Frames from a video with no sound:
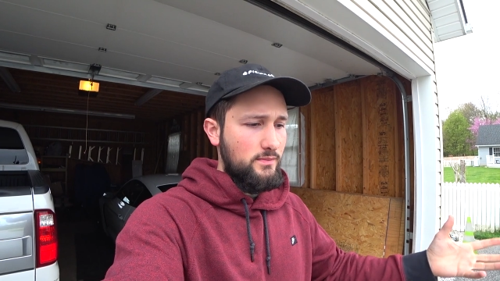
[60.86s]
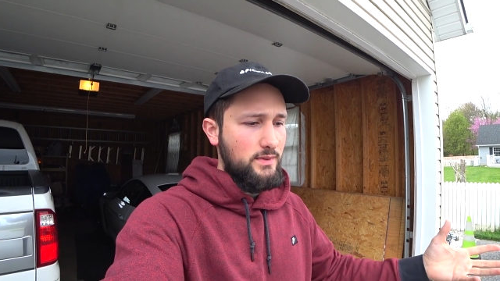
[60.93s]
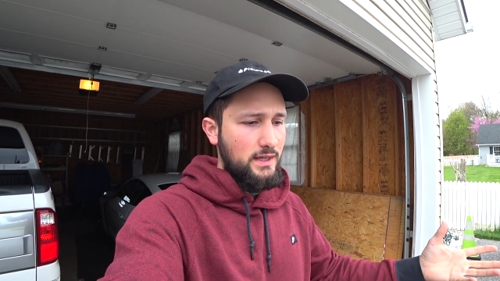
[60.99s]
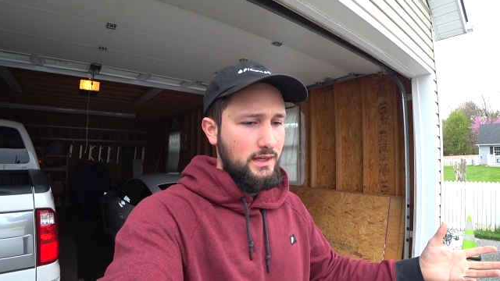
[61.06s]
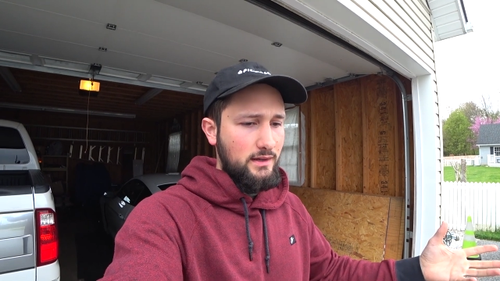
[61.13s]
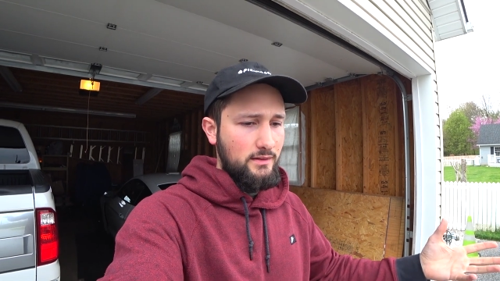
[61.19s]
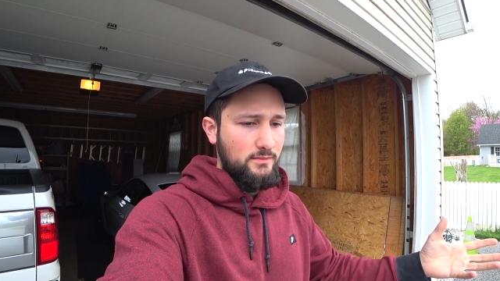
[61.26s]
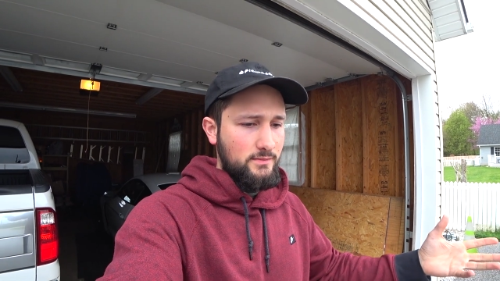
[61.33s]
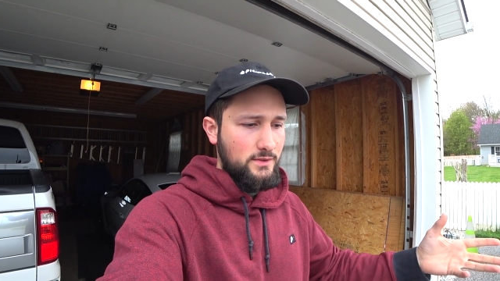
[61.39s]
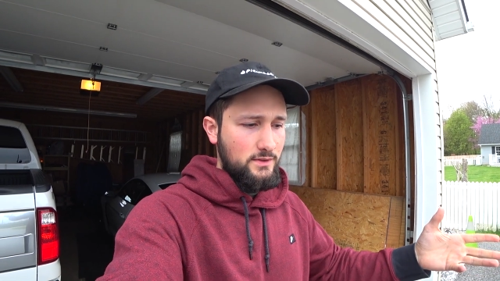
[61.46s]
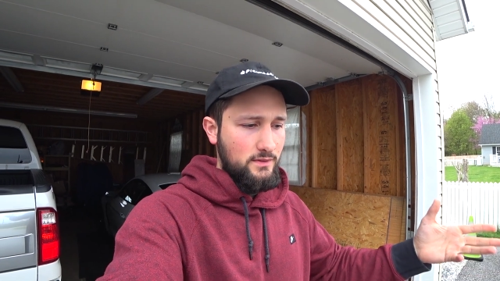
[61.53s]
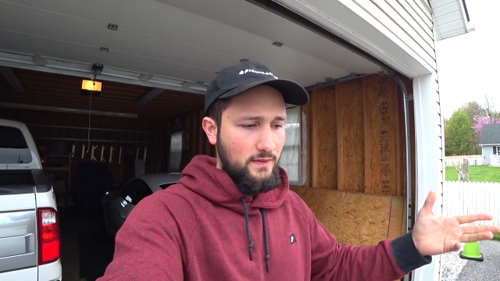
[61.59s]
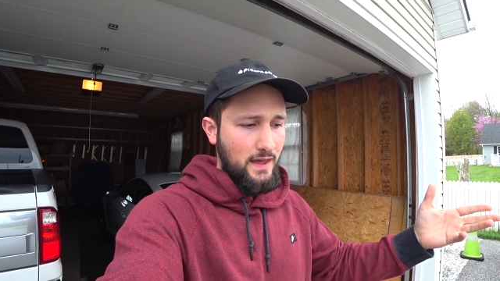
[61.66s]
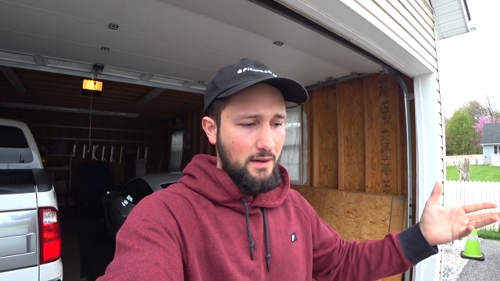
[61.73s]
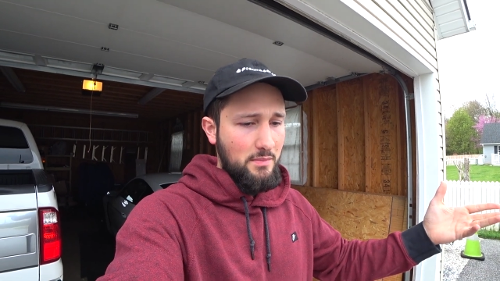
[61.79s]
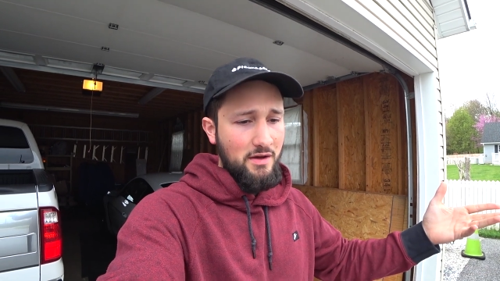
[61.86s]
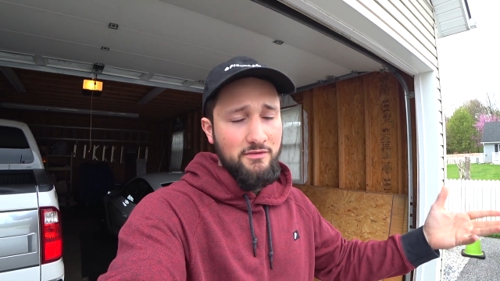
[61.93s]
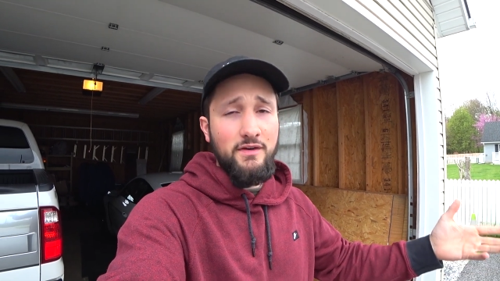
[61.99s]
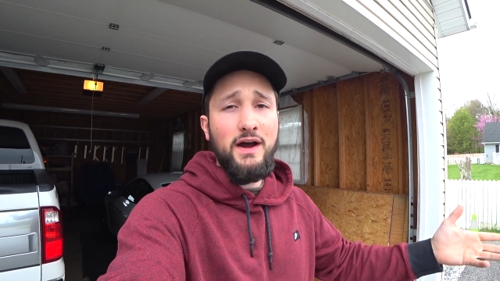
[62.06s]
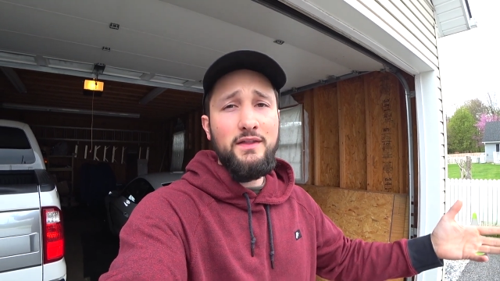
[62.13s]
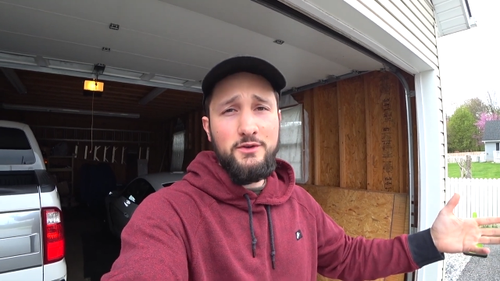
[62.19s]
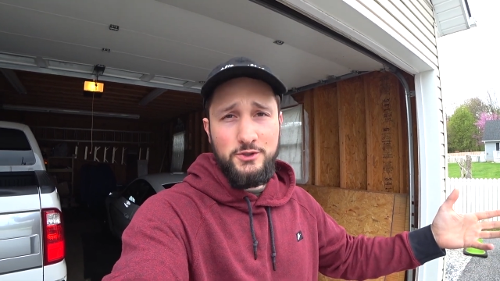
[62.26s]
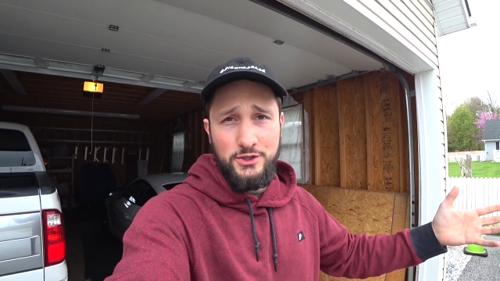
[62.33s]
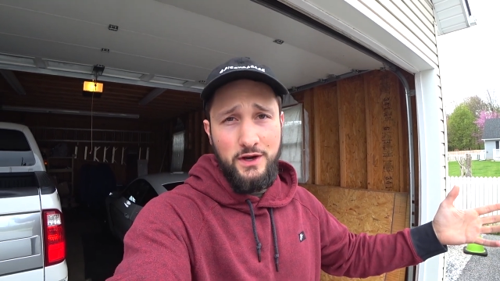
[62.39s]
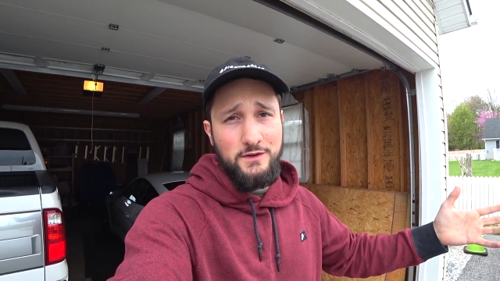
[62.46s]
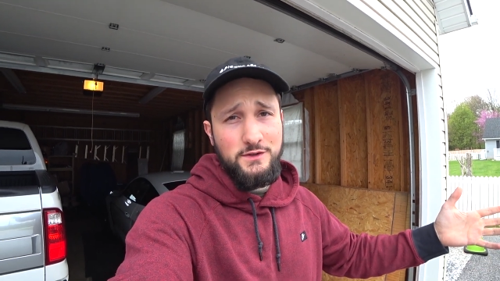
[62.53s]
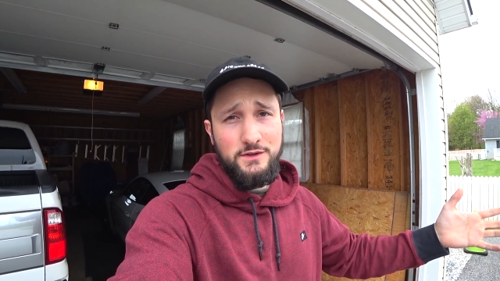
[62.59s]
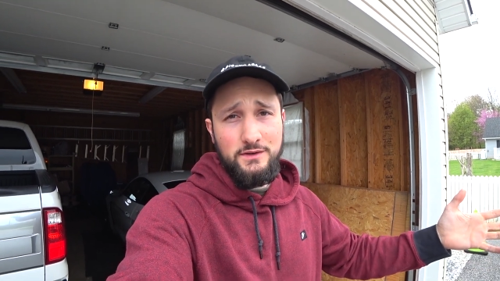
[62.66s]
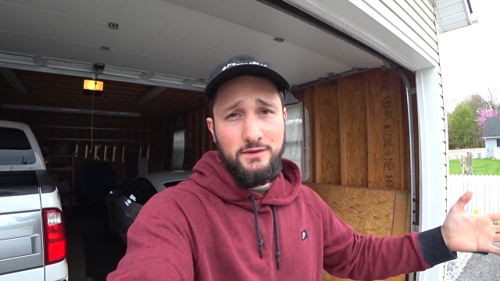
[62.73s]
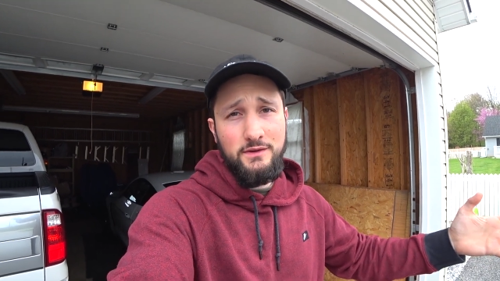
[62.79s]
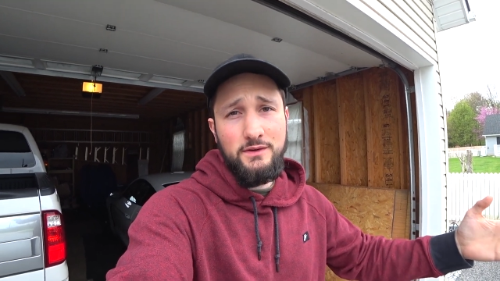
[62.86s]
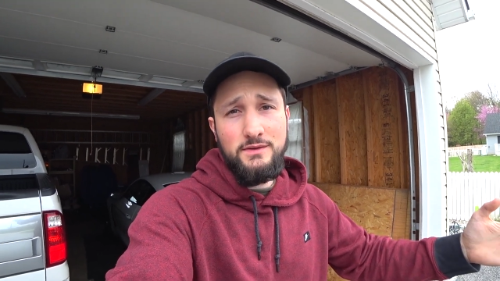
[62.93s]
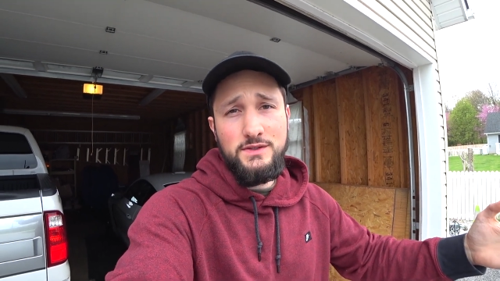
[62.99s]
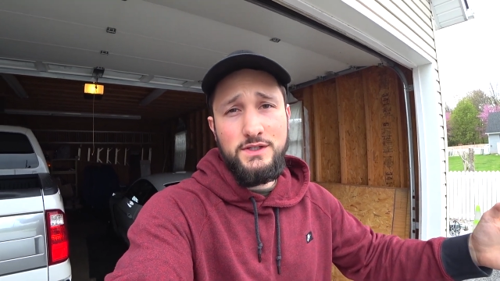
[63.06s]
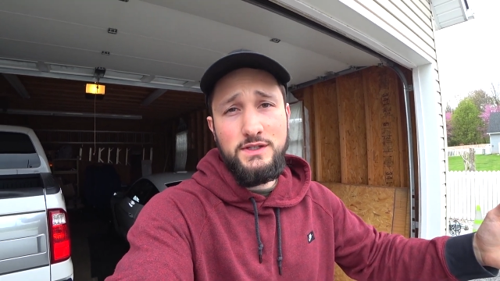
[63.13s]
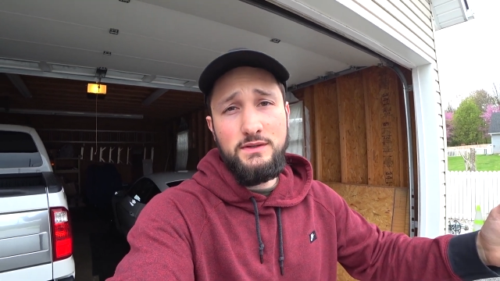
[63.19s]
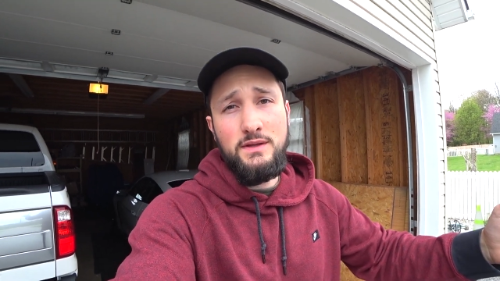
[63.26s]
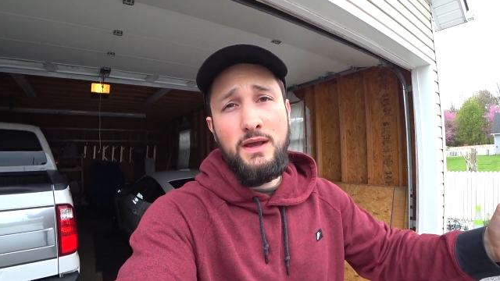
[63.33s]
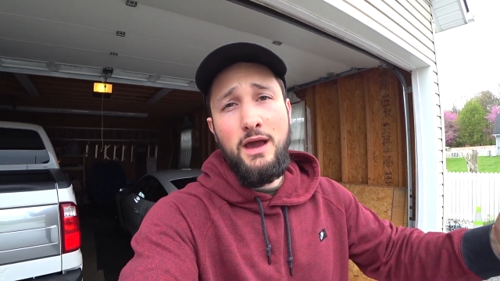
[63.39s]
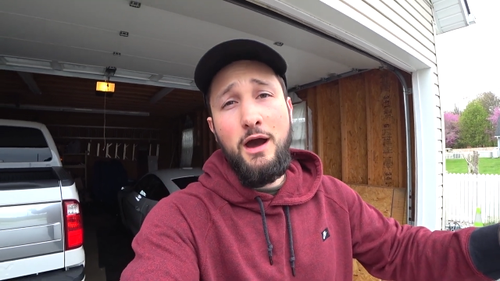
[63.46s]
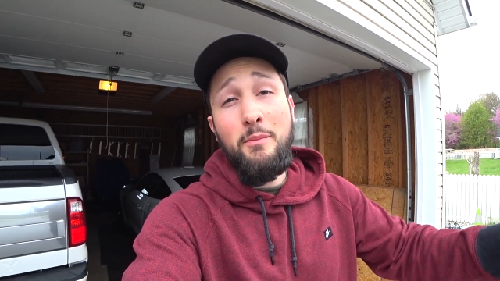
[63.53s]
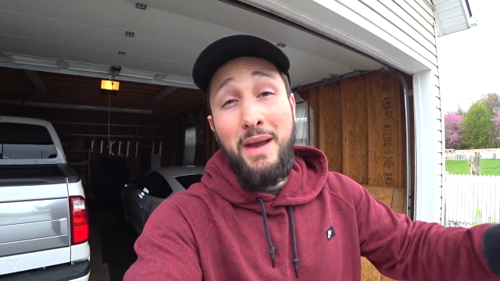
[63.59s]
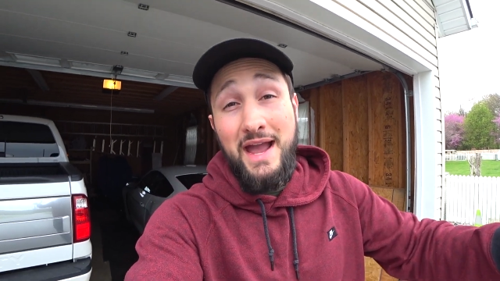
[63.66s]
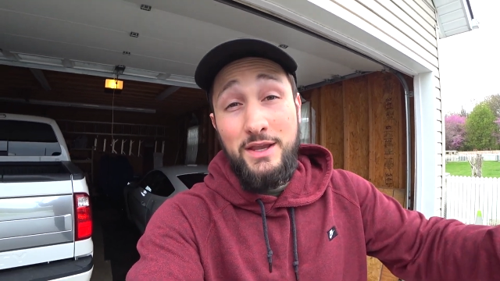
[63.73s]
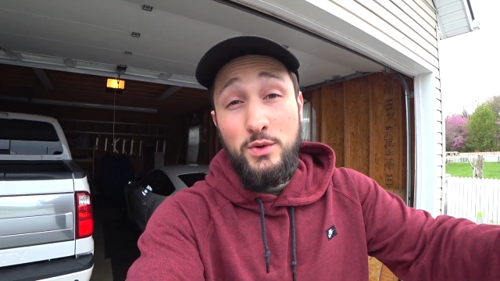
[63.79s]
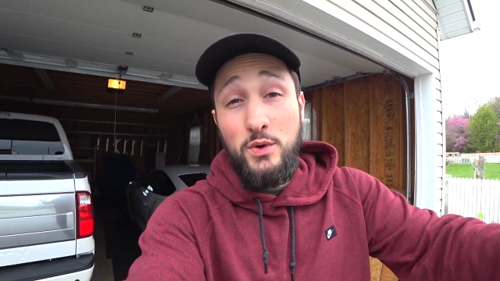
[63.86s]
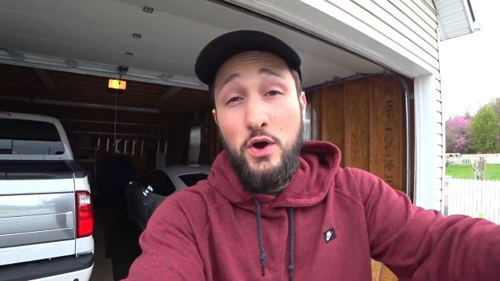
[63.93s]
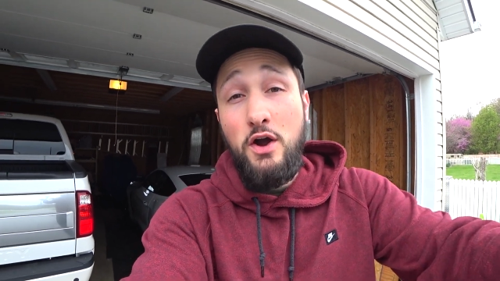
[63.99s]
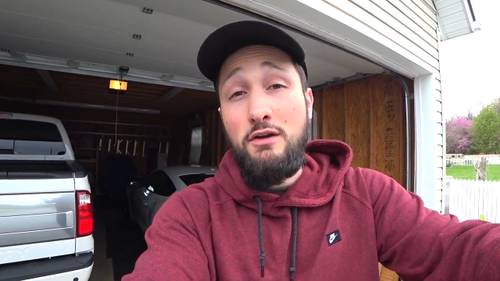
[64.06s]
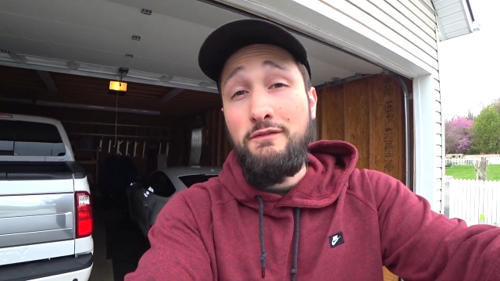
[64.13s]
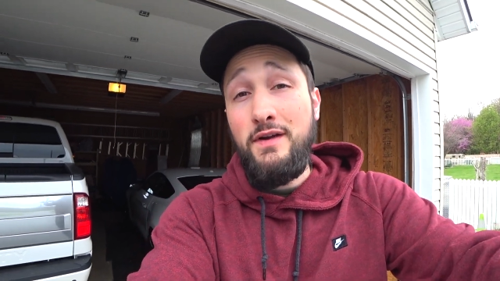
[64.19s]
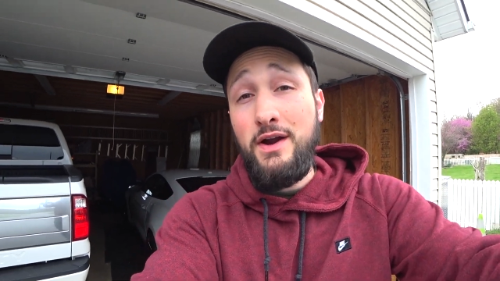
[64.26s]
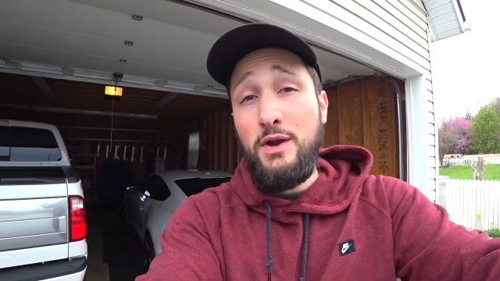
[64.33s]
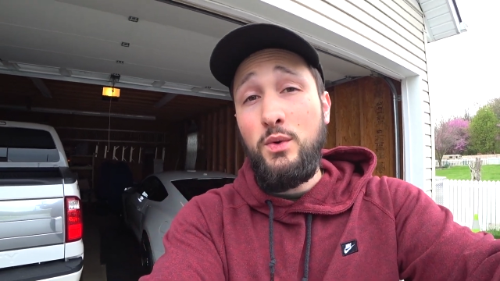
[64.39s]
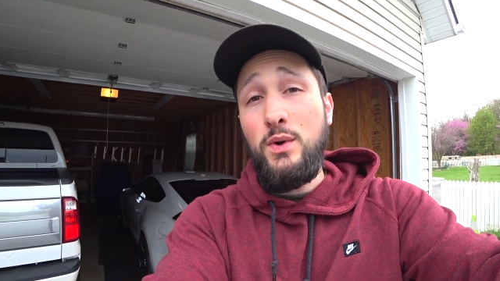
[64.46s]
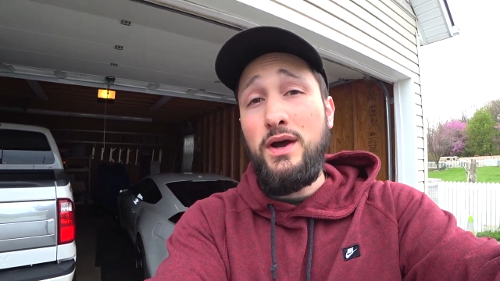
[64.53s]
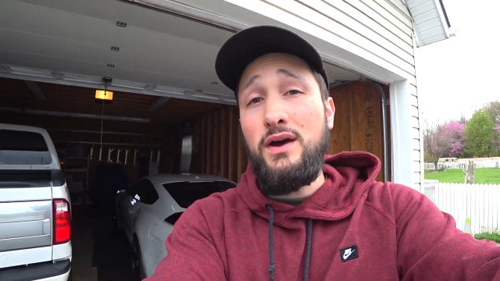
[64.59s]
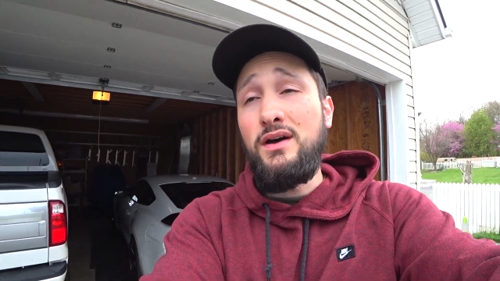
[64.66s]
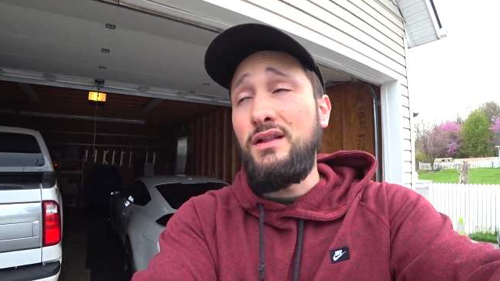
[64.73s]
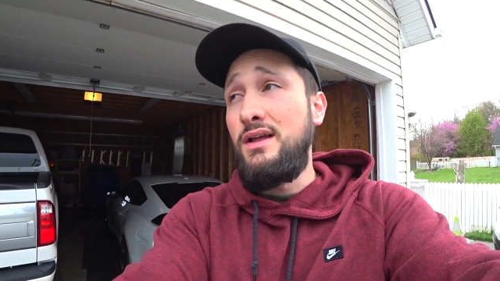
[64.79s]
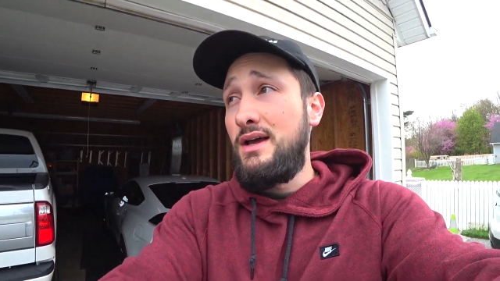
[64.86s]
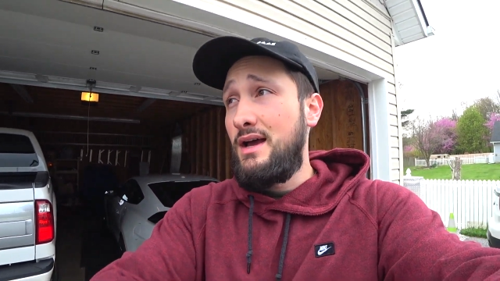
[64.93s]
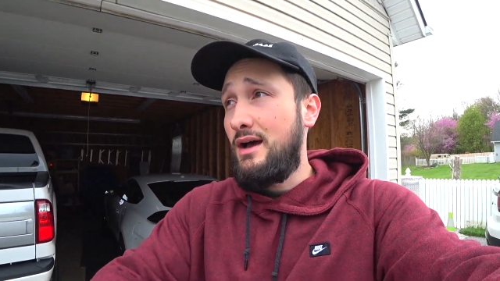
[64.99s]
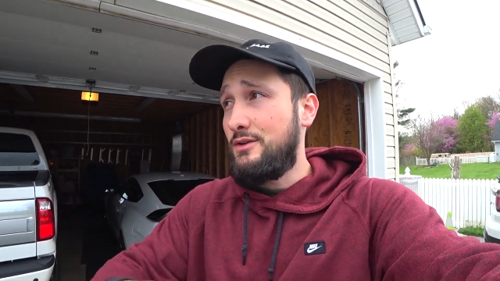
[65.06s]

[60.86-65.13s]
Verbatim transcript: being that my father drives a, a manual car very well.